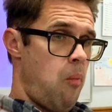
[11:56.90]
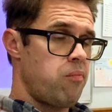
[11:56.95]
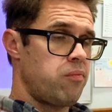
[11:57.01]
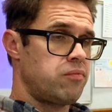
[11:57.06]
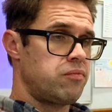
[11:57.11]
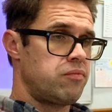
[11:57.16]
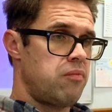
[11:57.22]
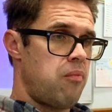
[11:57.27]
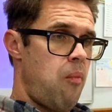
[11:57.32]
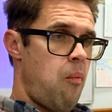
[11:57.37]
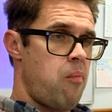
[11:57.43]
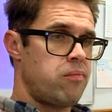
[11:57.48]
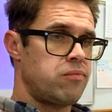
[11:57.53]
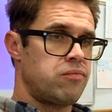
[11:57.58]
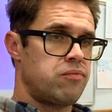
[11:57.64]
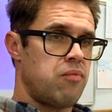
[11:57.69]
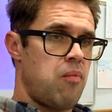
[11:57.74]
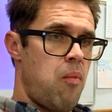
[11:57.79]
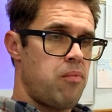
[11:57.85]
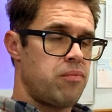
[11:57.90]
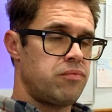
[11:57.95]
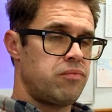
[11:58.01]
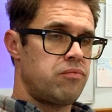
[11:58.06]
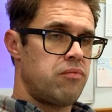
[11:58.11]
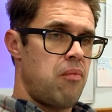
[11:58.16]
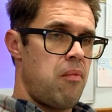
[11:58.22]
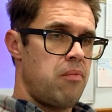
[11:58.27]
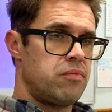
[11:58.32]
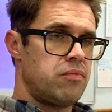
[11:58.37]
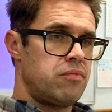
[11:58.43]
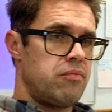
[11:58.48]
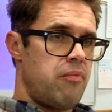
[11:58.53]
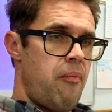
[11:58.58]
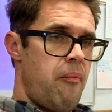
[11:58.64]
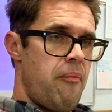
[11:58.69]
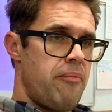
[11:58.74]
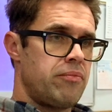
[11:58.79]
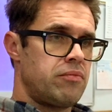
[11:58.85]
God invites us
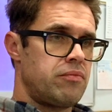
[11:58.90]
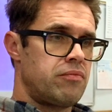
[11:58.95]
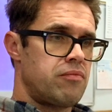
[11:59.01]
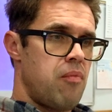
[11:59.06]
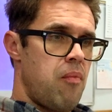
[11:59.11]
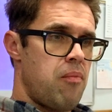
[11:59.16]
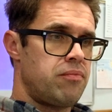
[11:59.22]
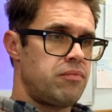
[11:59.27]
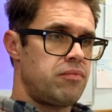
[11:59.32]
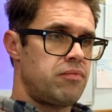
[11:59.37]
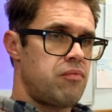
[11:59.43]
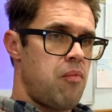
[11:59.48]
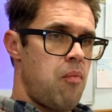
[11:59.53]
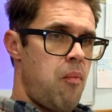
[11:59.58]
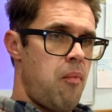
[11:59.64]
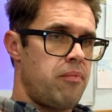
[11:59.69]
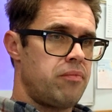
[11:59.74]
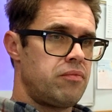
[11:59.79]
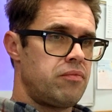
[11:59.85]
to. Okay,